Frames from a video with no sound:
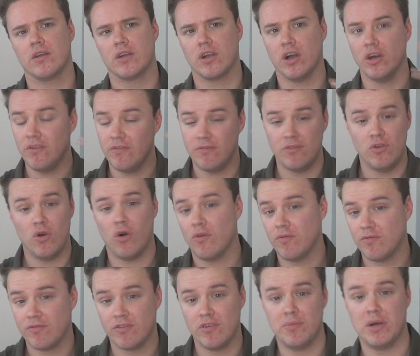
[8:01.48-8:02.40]
kind of
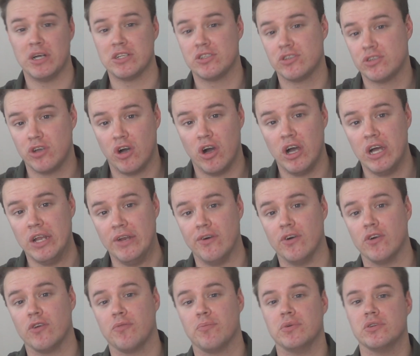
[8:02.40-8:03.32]
not through much
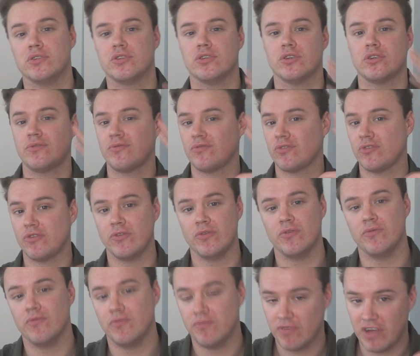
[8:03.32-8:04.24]
dialogue, but just
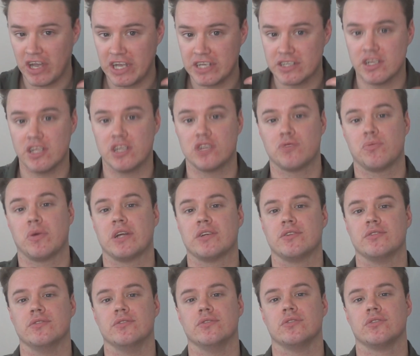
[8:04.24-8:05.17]
through facial
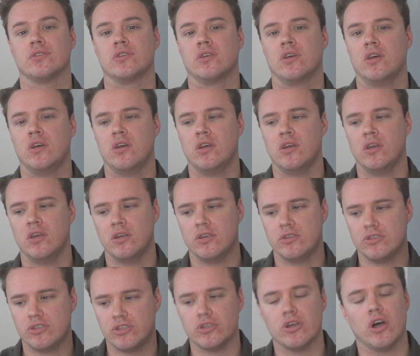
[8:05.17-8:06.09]
expressions,
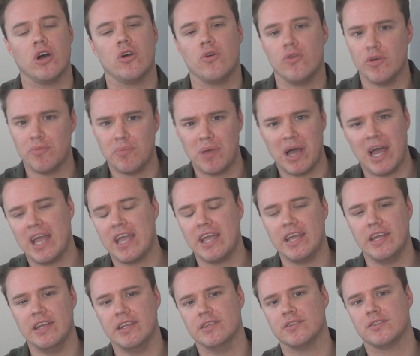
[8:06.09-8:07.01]
show the
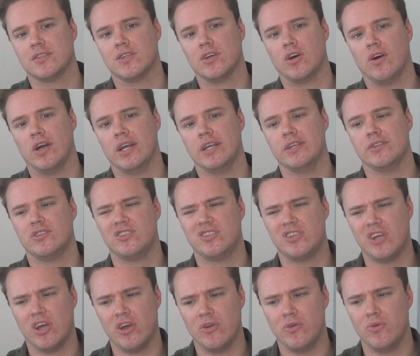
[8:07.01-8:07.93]
pain inside,
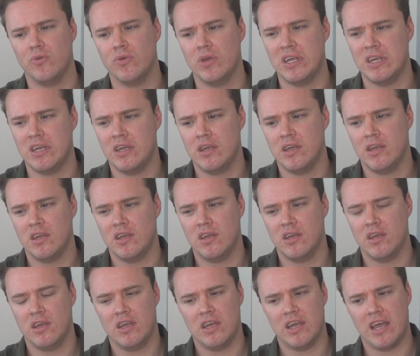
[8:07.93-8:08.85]
show
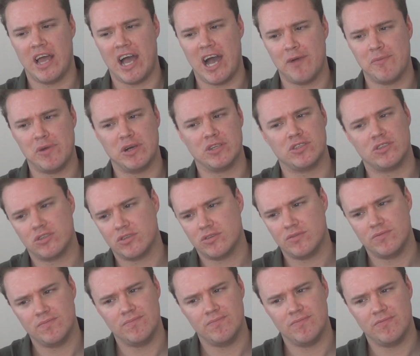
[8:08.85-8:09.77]
how
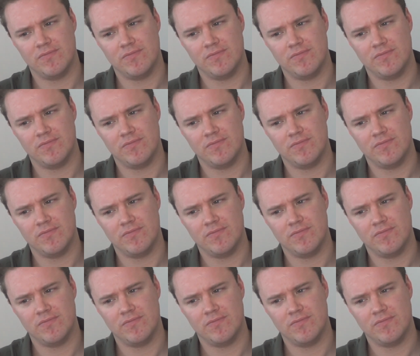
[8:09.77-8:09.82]
much